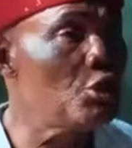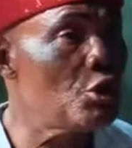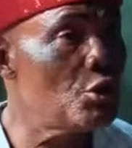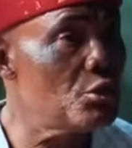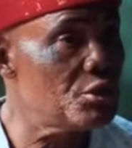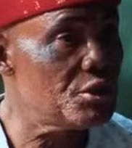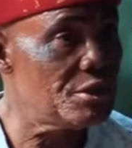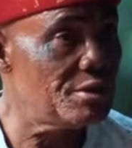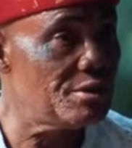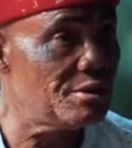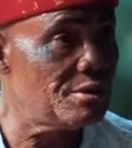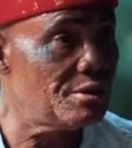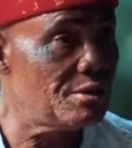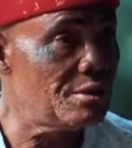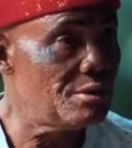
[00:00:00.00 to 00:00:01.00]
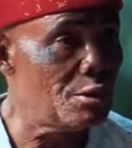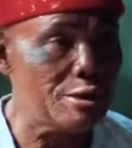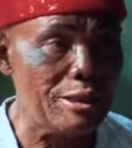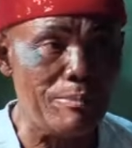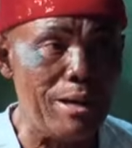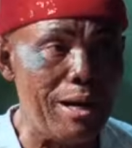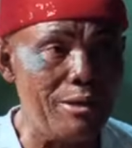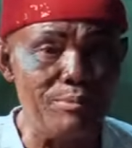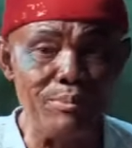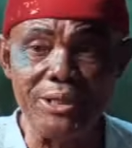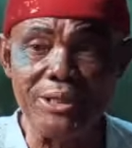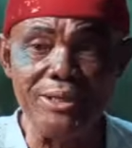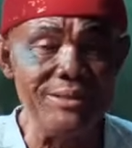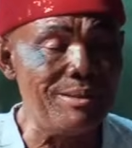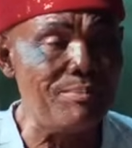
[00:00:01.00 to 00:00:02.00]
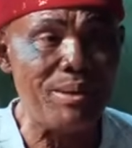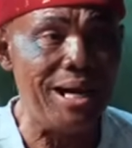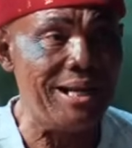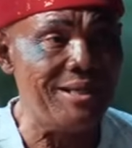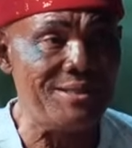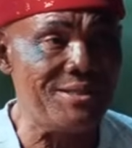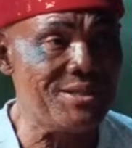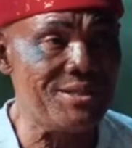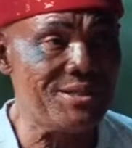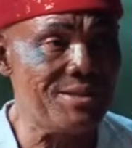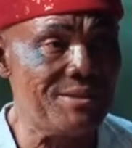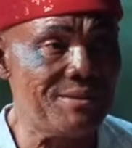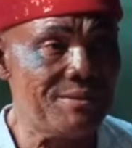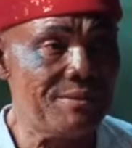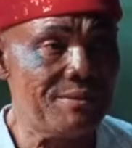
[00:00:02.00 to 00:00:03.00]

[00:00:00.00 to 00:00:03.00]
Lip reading: chosen, not about being in the palace.